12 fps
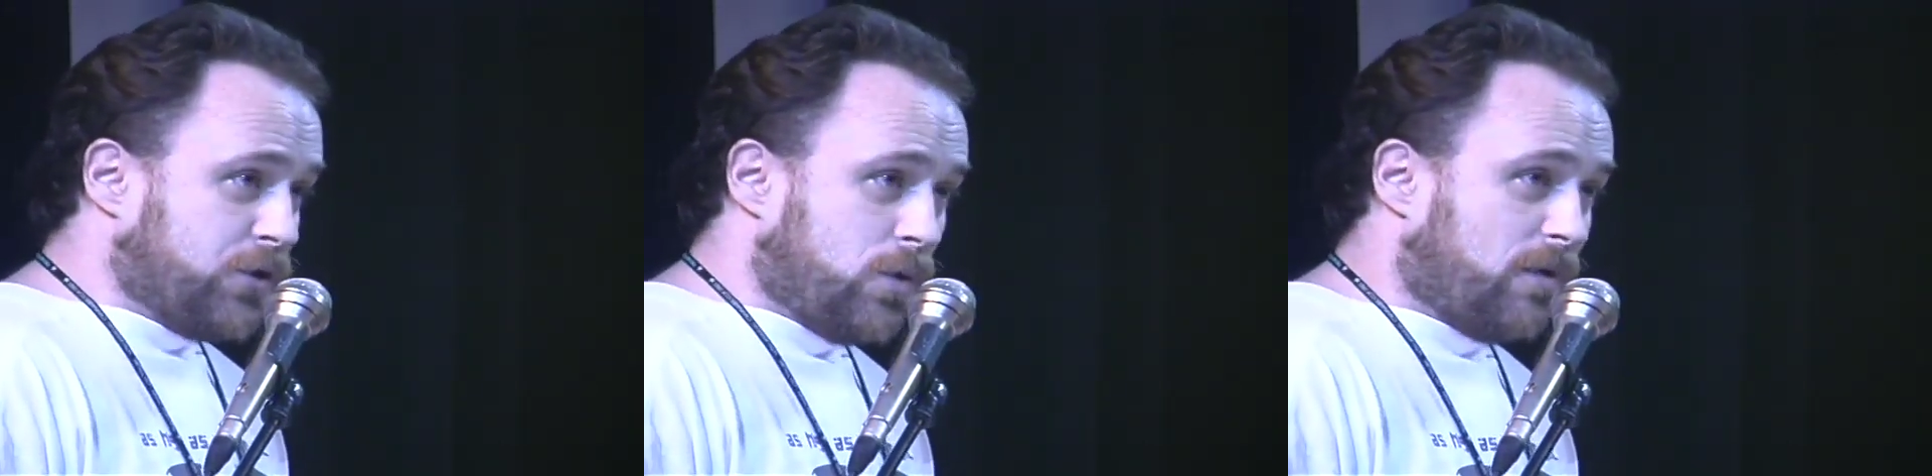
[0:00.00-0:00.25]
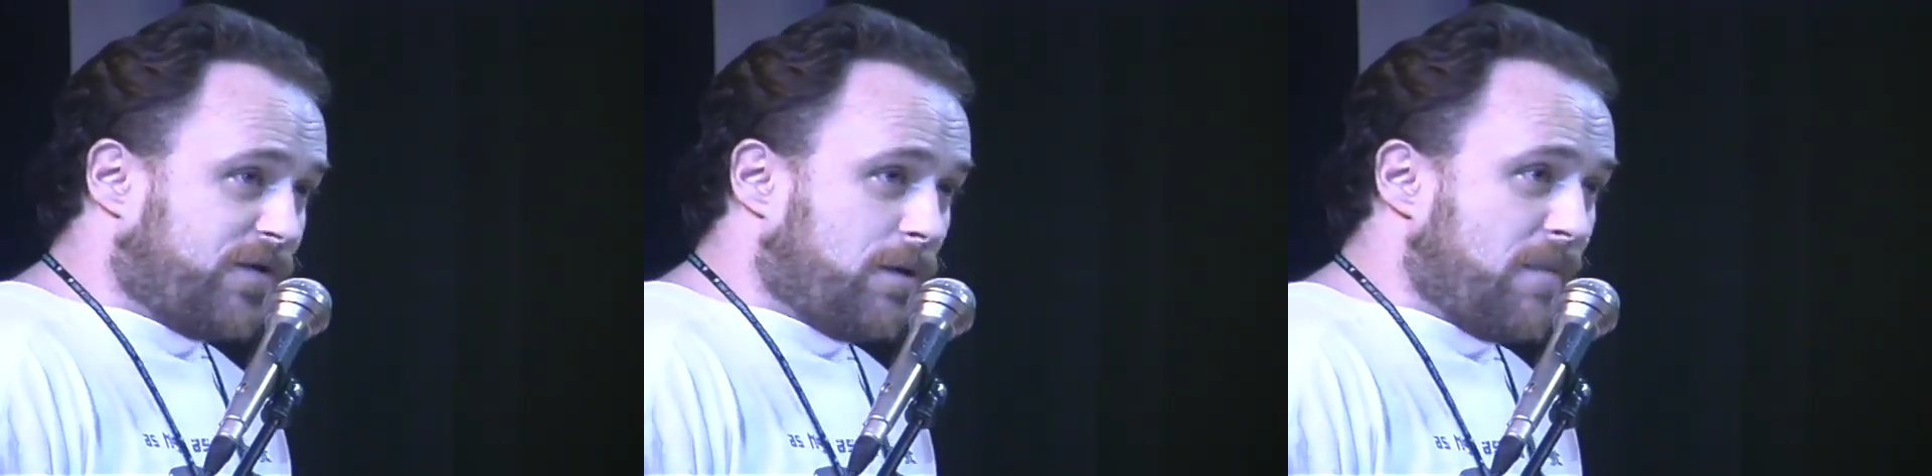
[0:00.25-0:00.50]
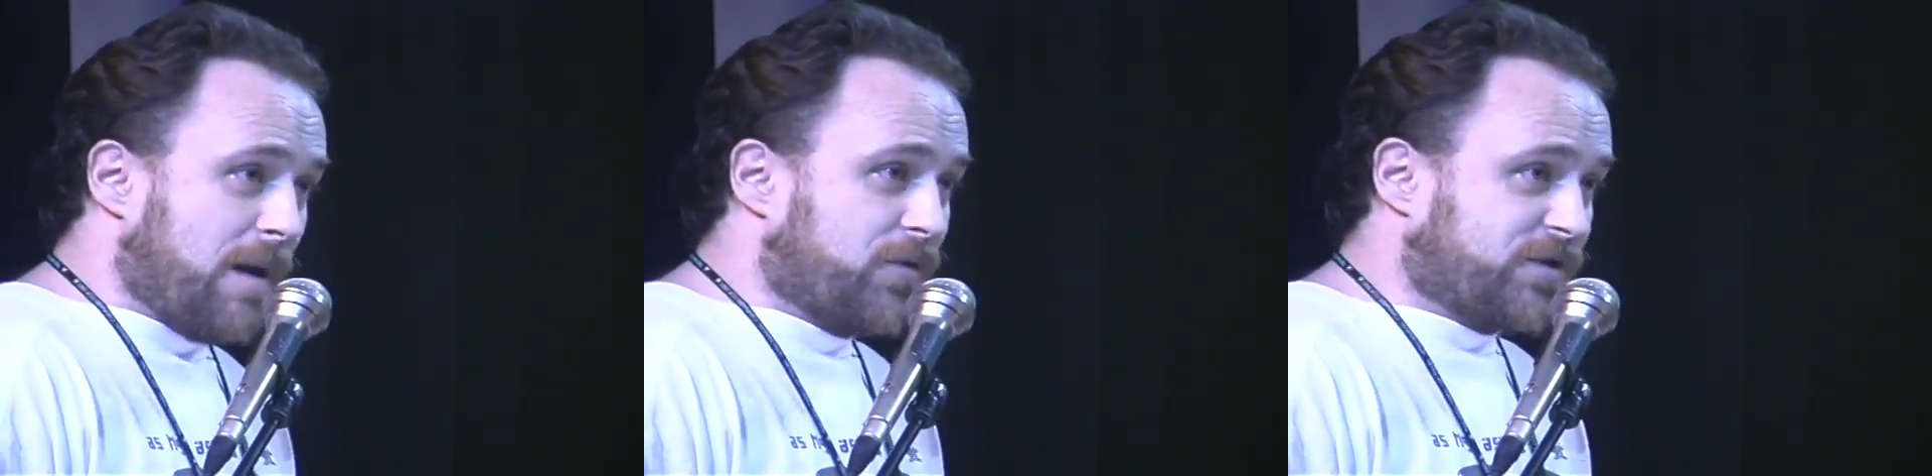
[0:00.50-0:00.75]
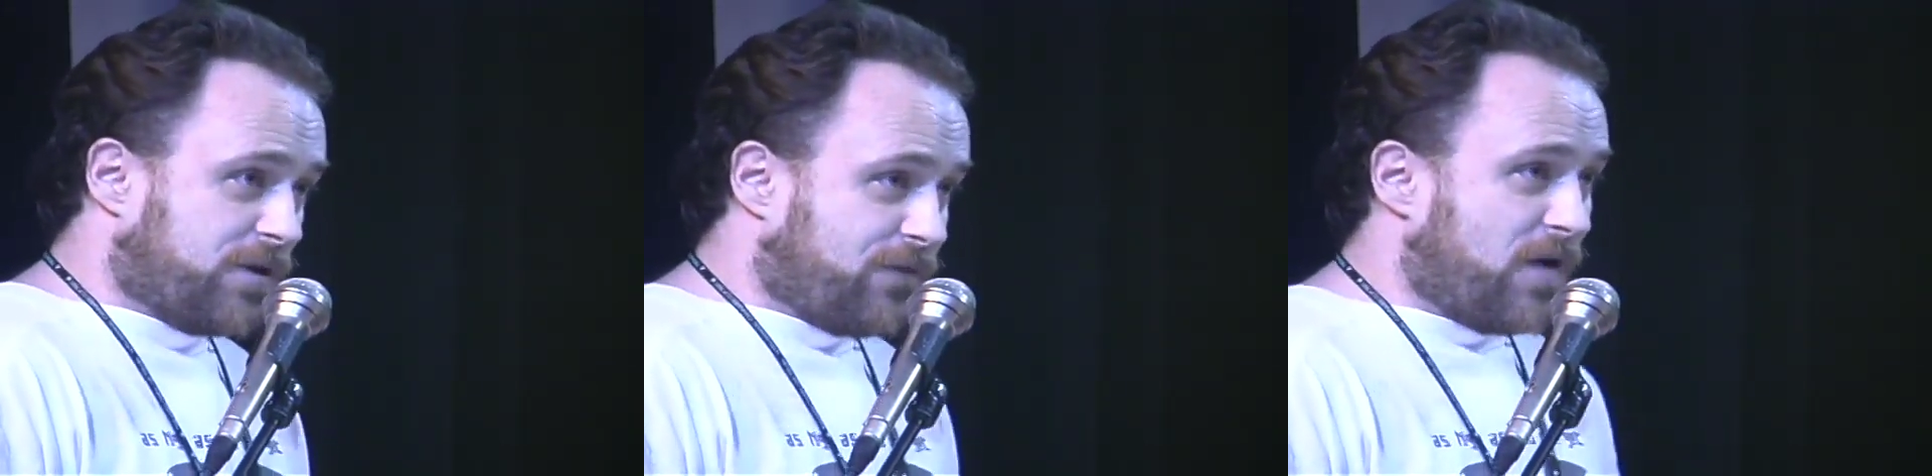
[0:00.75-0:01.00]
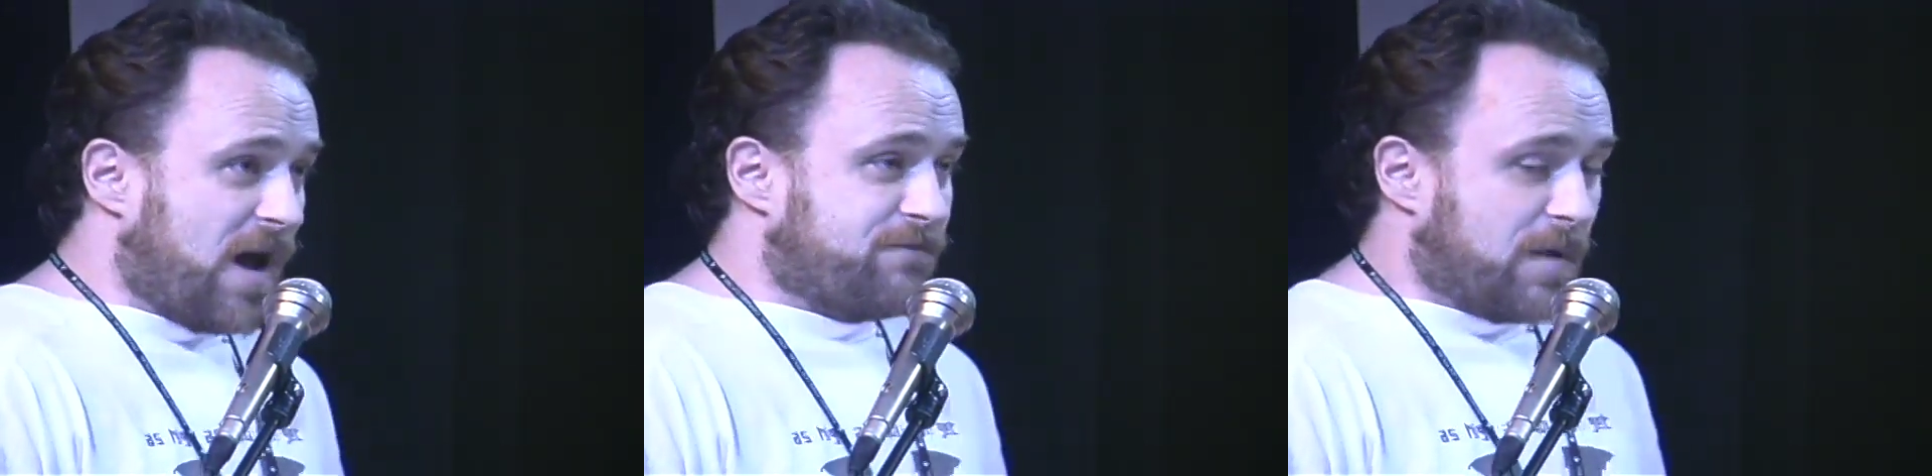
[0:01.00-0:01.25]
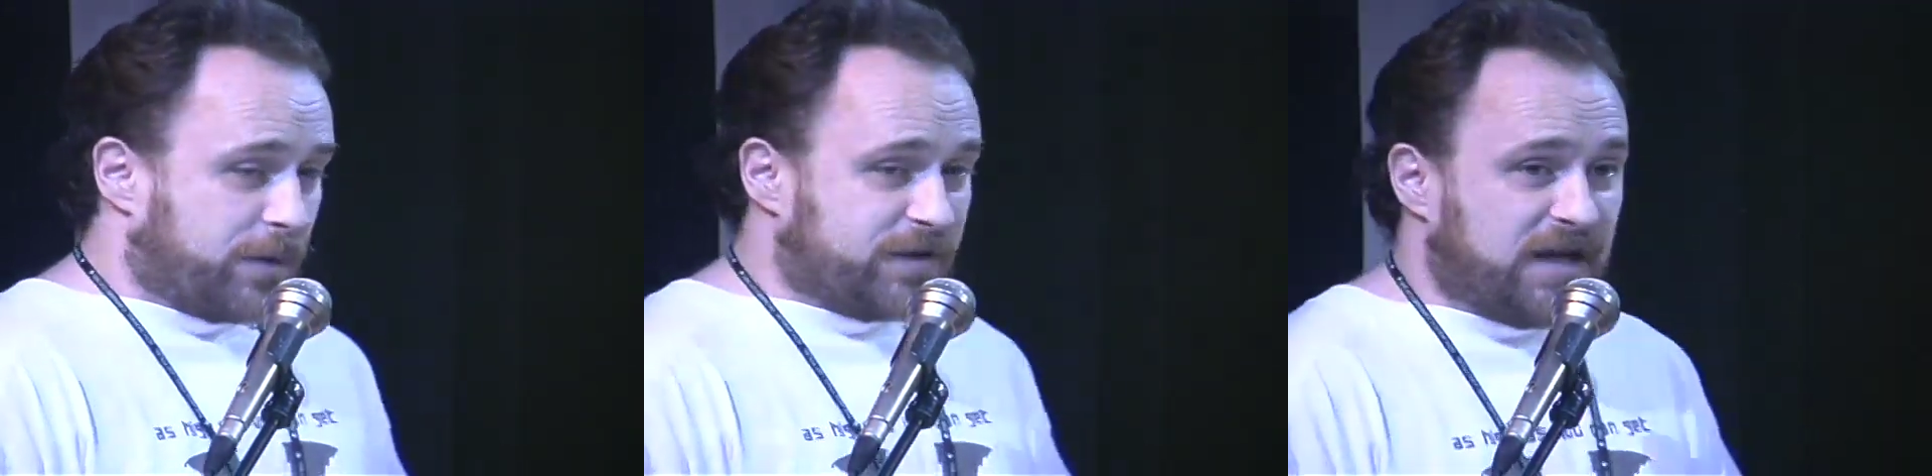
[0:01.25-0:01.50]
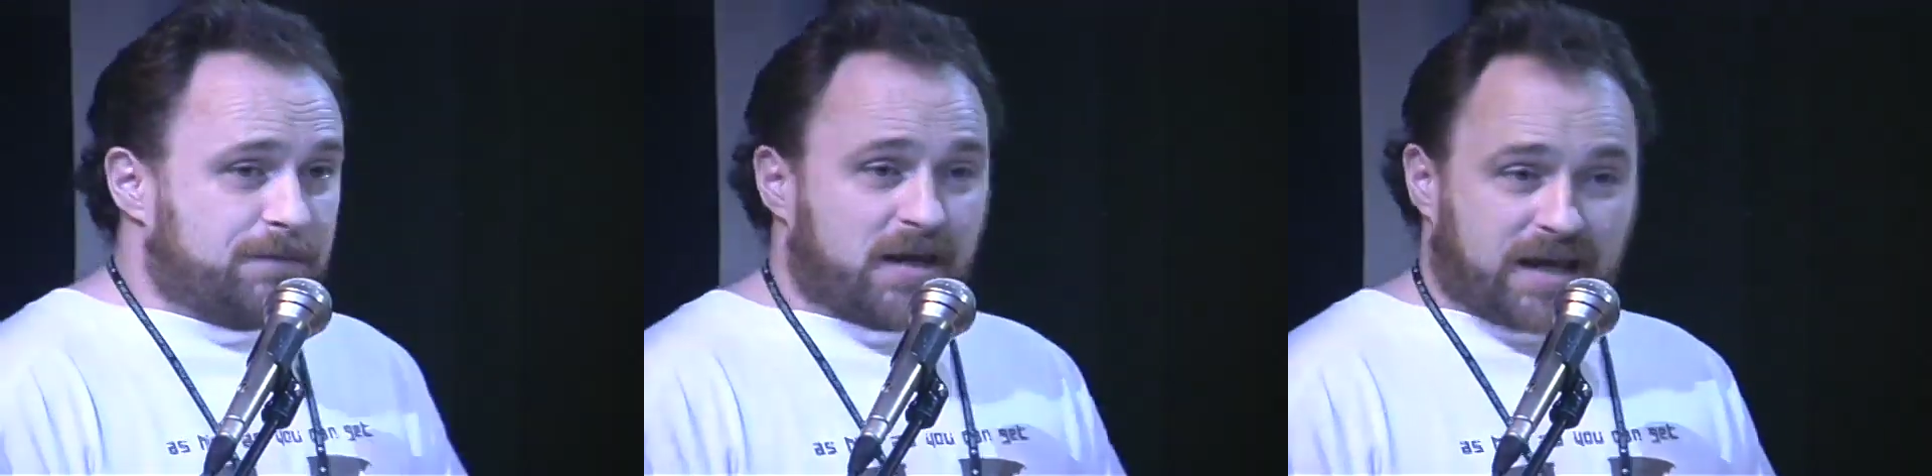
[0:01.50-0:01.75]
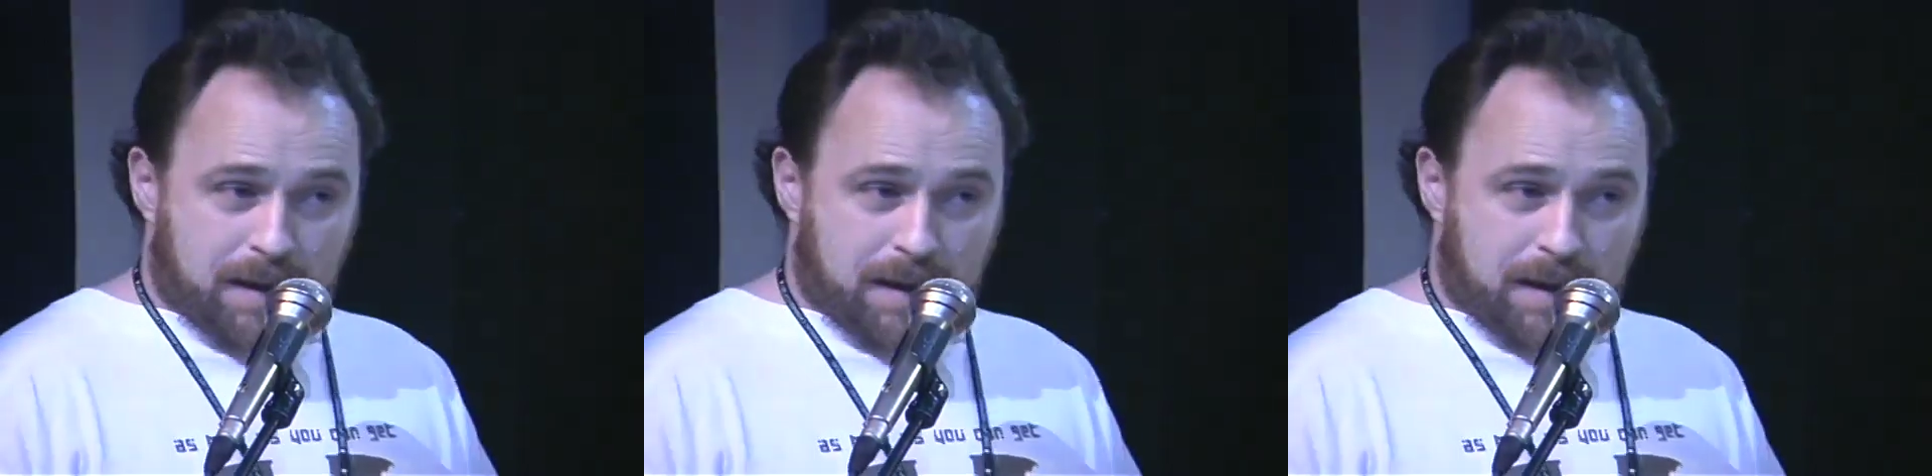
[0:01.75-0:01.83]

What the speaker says: two of the members of the five-member team that